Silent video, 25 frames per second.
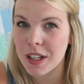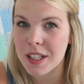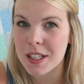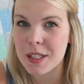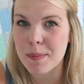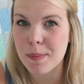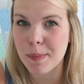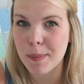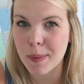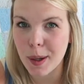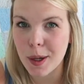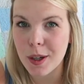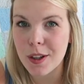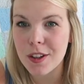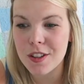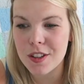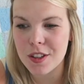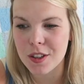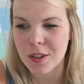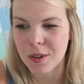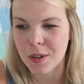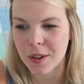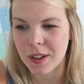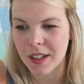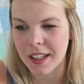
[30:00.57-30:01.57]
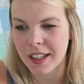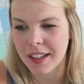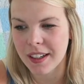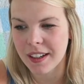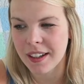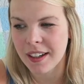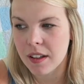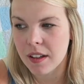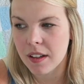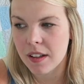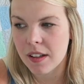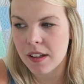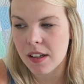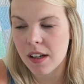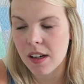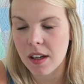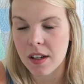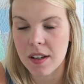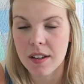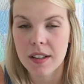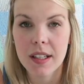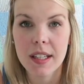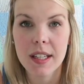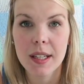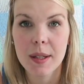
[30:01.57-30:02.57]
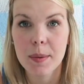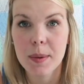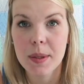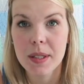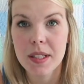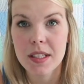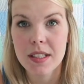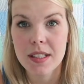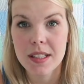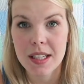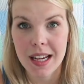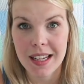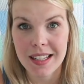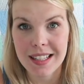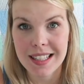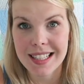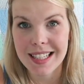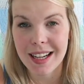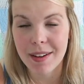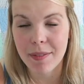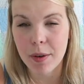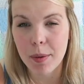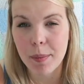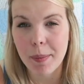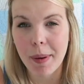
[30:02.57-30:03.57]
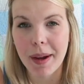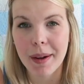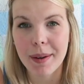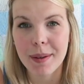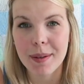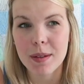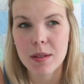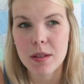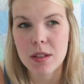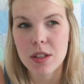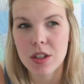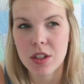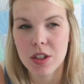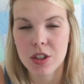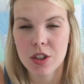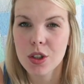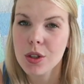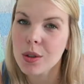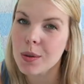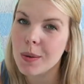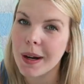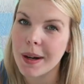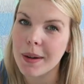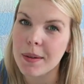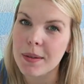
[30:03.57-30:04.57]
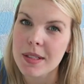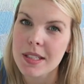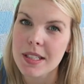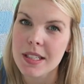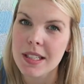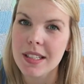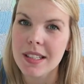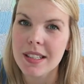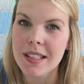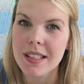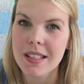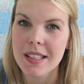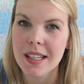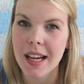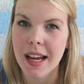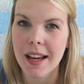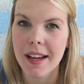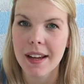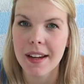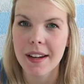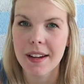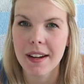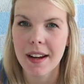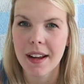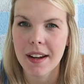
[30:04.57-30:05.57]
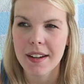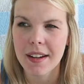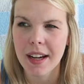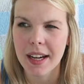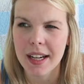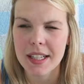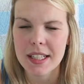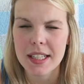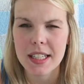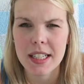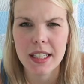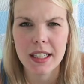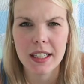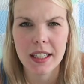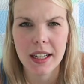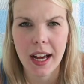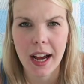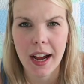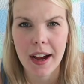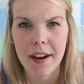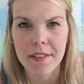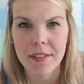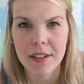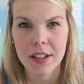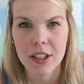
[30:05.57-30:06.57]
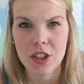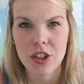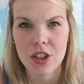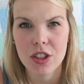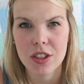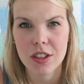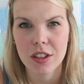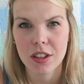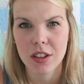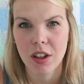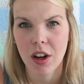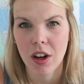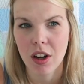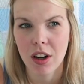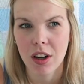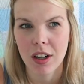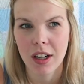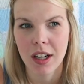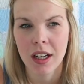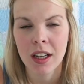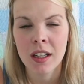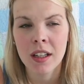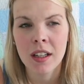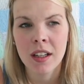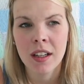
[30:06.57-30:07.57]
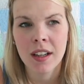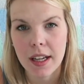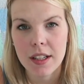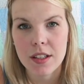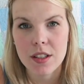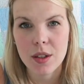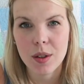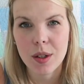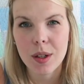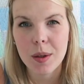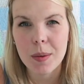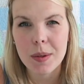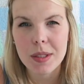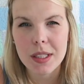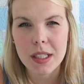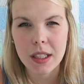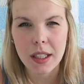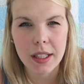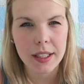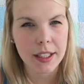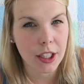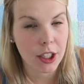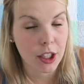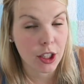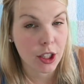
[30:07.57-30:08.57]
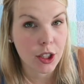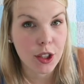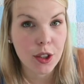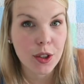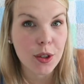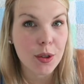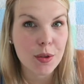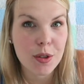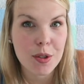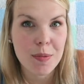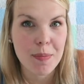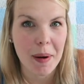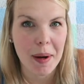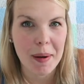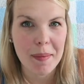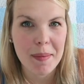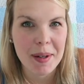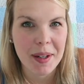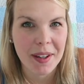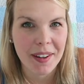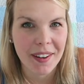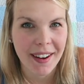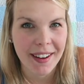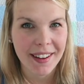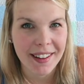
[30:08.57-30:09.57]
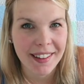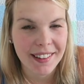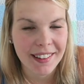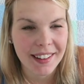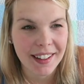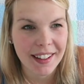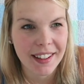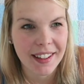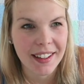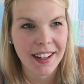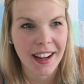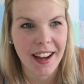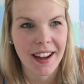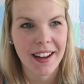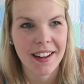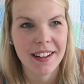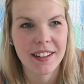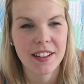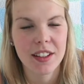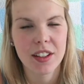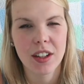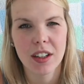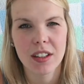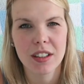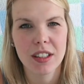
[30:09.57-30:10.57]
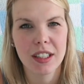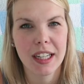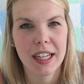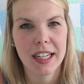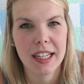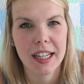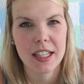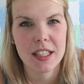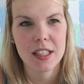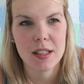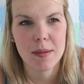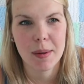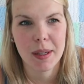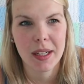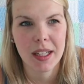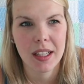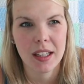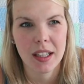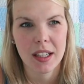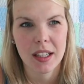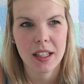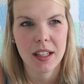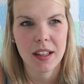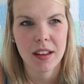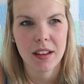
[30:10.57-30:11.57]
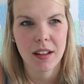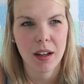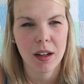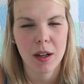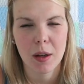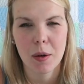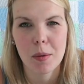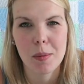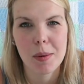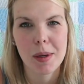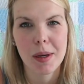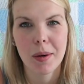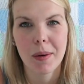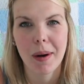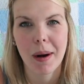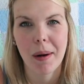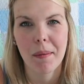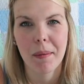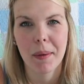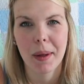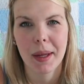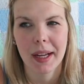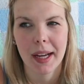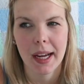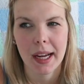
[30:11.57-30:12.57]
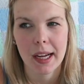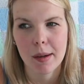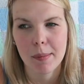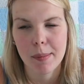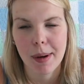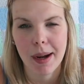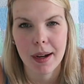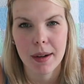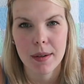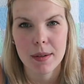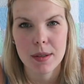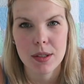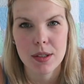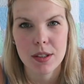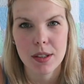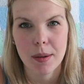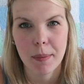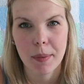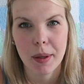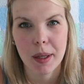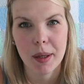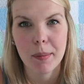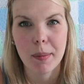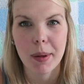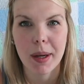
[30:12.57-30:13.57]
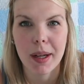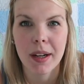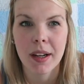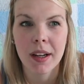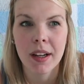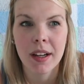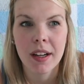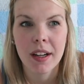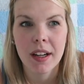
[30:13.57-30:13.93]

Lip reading: his birth story. He was 7 pounds, 2 ounces, and 19.5 inches long. Yeah, so he wasn't like a huge baby or anything, and the doctor had estimated that he thought he would be around like 8 pounds or something, but